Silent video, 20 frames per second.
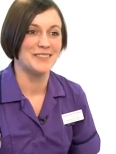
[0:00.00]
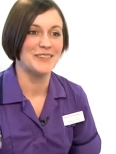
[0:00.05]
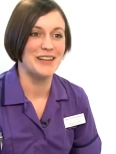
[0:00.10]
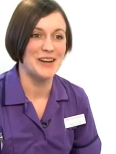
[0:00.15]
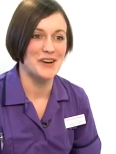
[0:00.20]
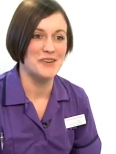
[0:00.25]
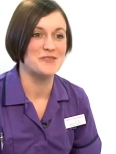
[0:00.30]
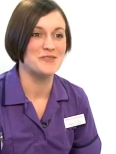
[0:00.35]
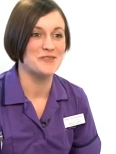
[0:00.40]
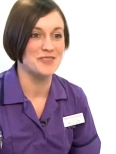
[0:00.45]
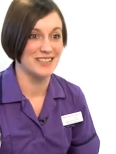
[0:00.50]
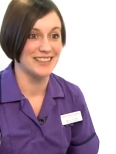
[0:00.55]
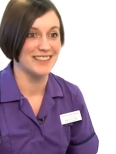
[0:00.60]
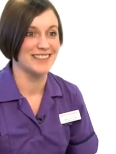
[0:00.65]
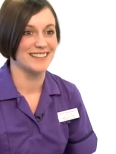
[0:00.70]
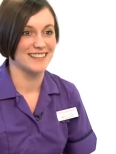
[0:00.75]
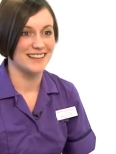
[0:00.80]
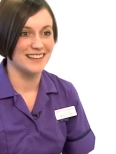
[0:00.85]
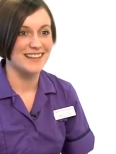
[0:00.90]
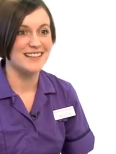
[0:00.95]
We get on really
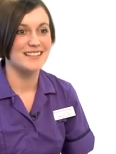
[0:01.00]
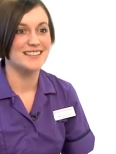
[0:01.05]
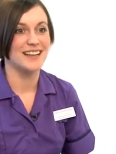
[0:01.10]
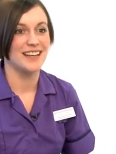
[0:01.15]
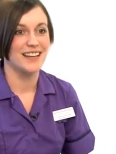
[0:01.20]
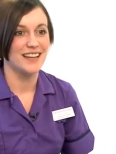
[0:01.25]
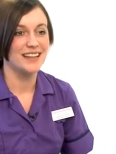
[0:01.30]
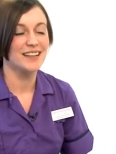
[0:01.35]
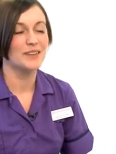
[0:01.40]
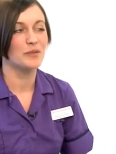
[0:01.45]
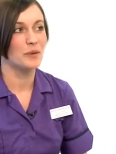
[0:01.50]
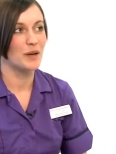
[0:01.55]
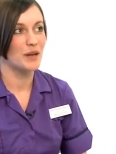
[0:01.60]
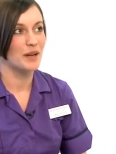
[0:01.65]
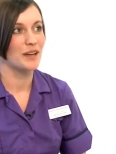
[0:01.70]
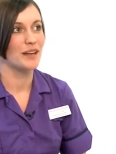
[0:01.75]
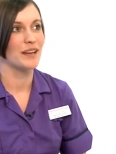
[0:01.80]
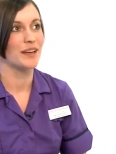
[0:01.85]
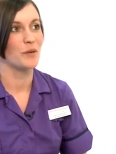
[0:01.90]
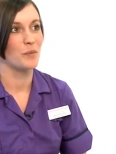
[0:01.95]
nicely.
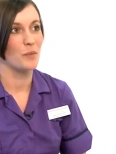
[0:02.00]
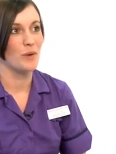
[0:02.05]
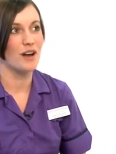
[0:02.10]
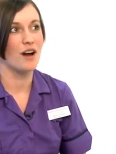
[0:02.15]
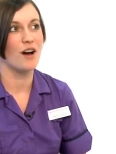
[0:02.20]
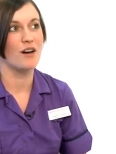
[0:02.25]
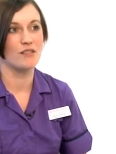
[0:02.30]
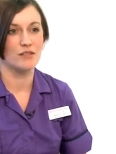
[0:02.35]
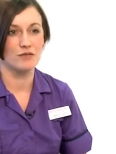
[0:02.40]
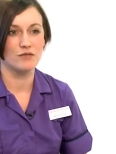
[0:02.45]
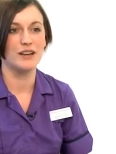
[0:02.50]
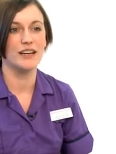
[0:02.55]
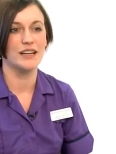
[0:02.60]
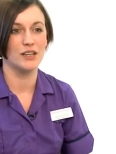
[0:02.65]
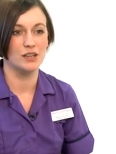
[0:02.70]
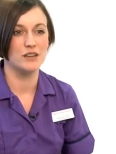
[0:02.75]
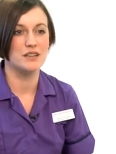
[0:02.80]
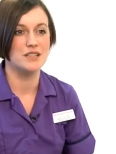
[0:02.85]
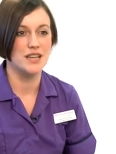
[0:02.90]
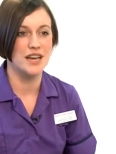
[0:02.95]
We, we are a really
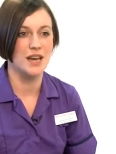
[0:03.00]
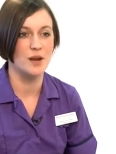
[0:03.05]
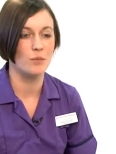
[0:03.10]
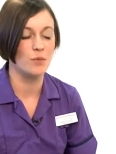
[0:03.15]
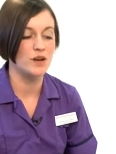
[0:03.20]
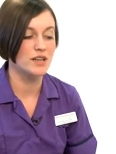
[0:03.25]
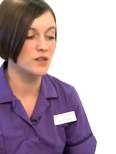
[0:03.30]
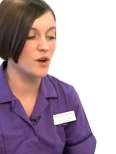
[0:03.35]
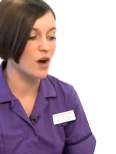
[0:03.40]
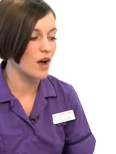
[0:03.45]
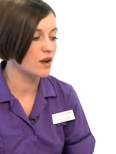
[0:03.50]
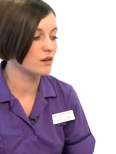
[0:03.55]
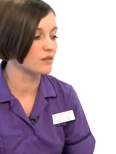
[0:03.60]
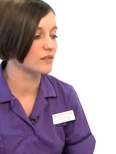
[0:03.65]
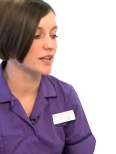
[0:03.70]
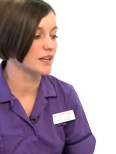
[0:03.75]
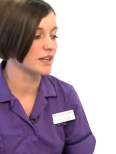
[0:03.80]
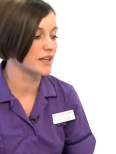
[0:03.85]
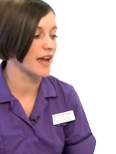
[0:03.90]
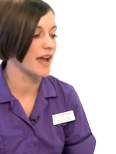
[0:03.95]
good team. We not
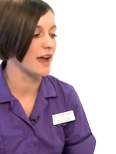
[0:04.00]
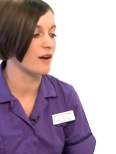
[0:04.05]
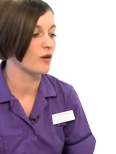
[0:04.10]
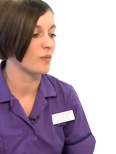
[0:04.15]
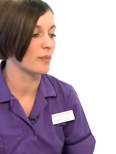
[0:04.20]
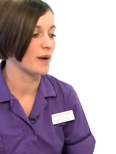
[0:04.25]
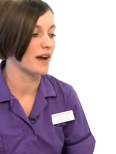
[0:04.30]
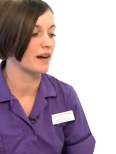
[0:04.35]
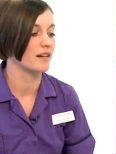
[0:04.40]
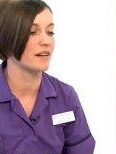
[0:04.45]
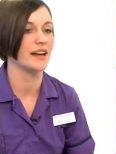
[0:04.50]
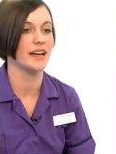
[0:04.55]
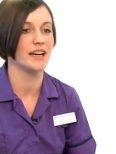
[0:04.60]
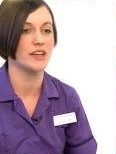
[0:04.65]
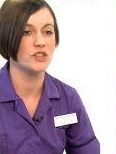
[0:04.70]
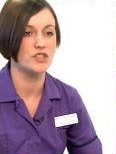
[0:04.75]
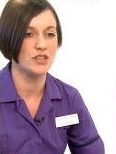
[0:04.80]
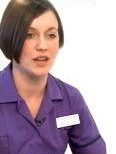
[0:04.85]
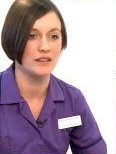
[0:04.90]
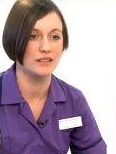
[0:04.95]
only care about
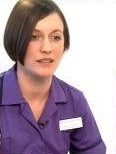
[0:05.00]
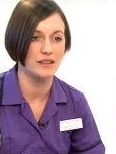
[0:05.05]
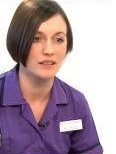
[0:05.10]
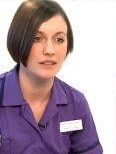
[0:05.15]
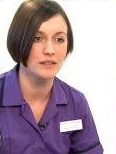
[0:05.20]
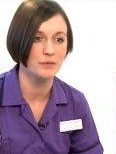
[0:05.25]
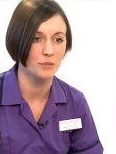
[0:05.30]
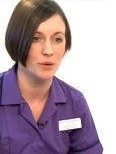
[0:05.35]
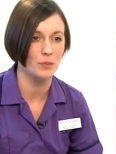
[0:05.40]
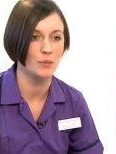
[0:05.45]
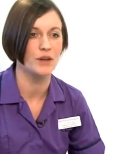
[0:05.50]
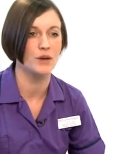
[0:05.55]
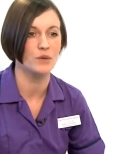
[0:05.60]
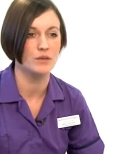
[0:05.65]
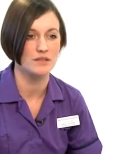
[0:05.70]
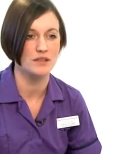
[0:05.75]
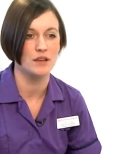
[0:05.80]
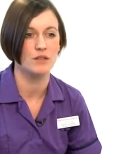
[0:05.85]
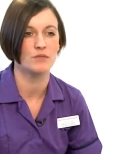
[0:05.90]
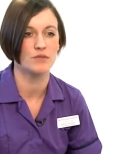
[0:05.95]
each other, but we
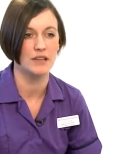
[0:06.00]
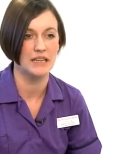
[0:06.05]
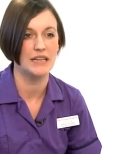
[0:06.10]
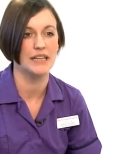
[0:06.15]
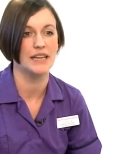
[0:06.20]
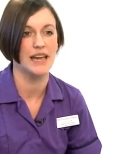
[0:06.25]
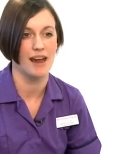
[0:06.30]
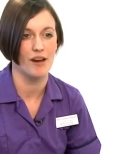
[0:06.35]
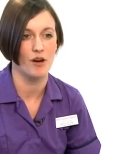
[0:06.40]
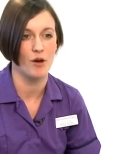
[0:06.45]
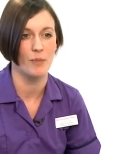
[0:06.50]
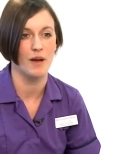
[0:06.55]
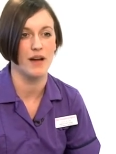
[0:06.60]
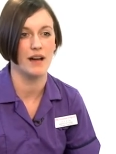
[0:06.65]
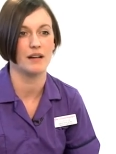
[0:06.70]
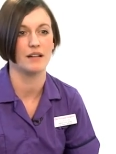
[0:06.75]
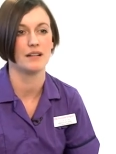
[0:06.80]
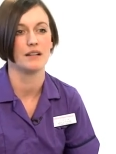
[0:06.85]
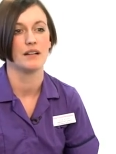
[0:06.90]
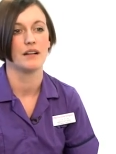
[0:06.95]
also really care
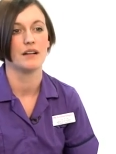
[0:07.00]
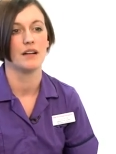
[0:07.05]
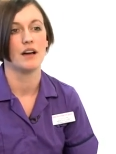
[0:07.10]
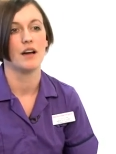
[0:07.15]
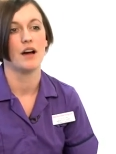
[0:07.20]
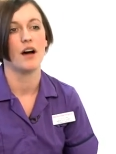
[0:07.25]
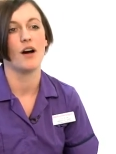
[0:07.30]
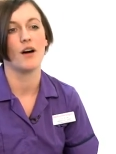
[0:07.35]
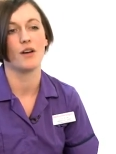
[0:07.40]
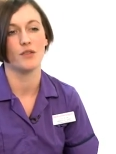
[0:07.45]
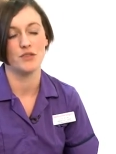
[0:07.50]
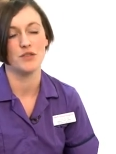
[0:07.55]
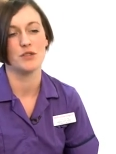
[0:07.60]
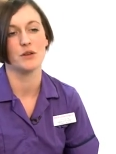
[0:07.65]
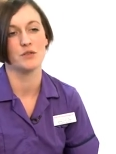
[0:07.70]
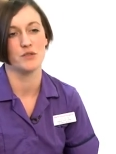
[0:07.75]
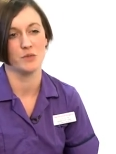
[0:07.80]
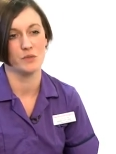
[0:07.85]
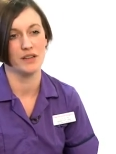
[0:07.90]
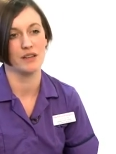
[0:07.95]
about our
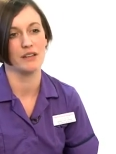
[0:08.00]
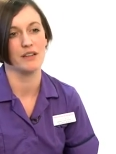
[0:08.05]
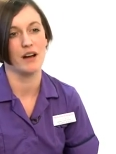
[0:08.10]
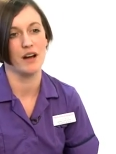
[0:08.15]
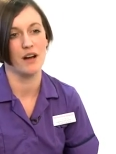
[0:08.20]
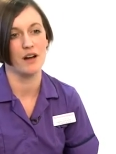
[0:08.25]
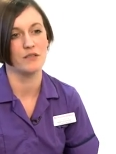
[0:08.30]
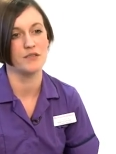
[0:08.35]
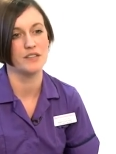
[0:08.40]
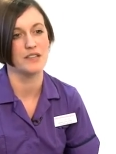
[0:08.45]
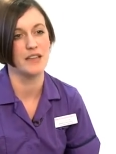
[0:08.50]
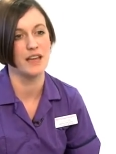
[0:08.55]
children we look after.